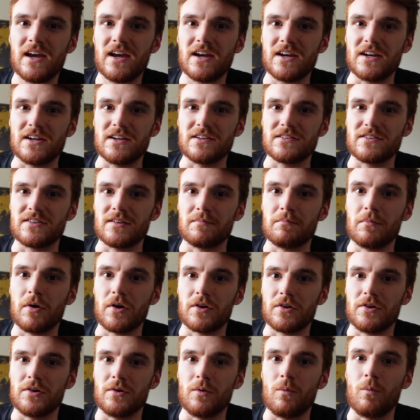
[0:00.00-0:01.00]
is the
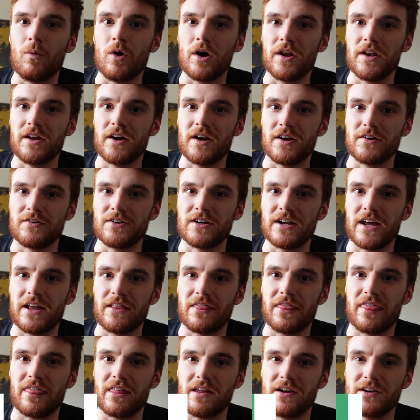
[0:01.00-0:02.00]
Model
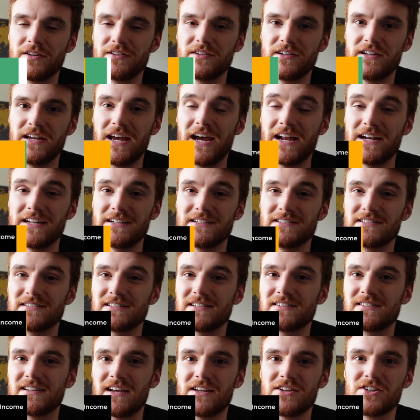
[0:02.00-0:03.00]
130, and it is
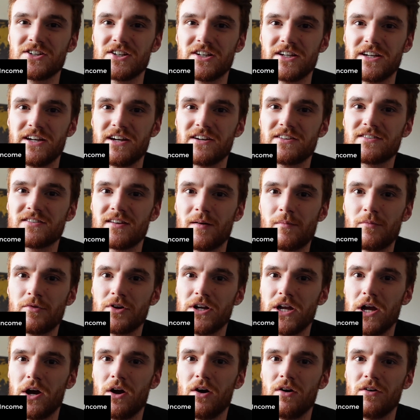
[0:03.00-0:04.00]
essentially a
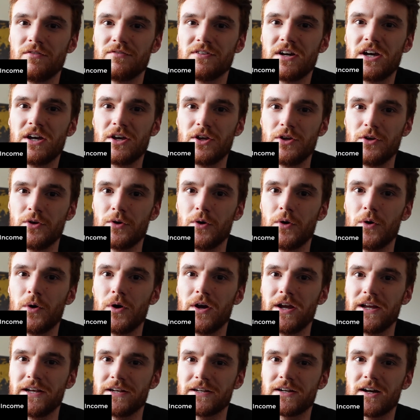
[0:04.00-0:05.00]
summary of
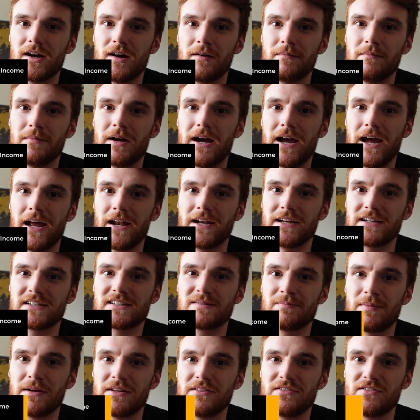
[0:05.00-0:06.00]
your income and
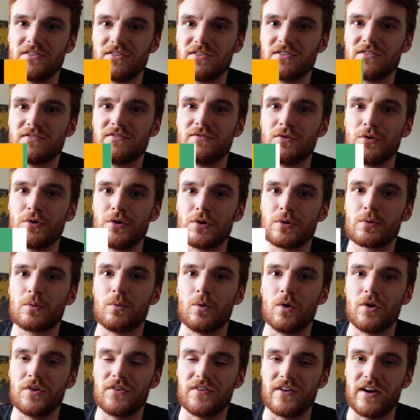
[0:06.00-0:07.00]
expenses for the
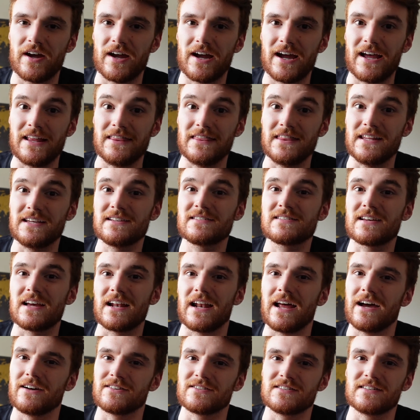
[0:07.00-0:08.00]
quarter. And this
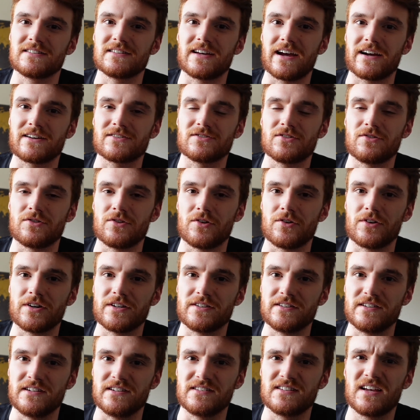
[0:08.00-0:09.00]
allows the tax
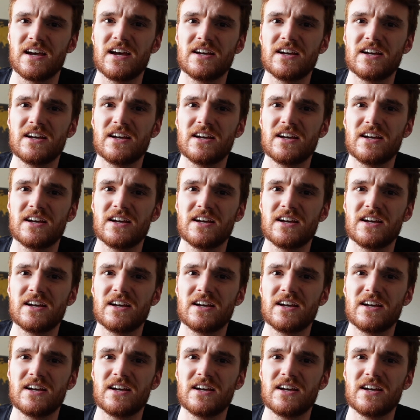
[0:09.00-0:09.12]
authorities